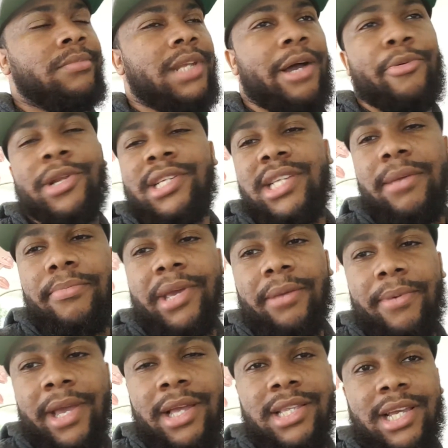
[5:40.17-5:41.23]
I wouldn't say Big
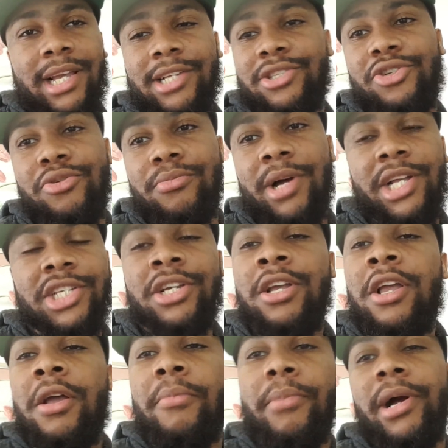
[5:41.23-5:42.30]
Bang Attack, that's too much,
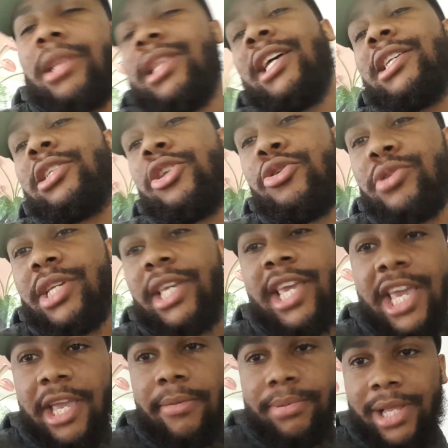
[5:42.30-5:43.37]
but use a
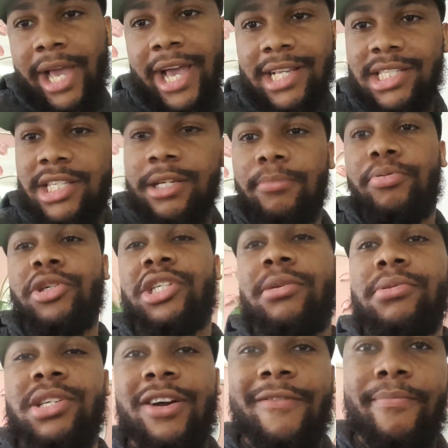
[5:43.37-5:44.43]
ki blast to push
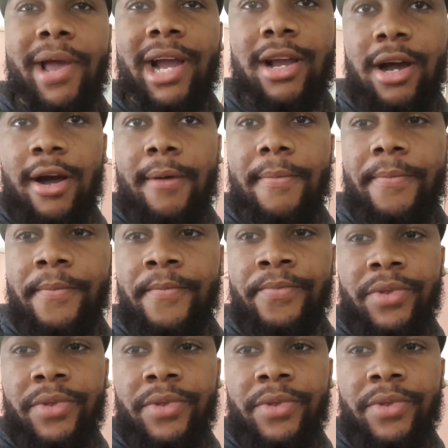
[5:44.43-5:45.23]
himself back up?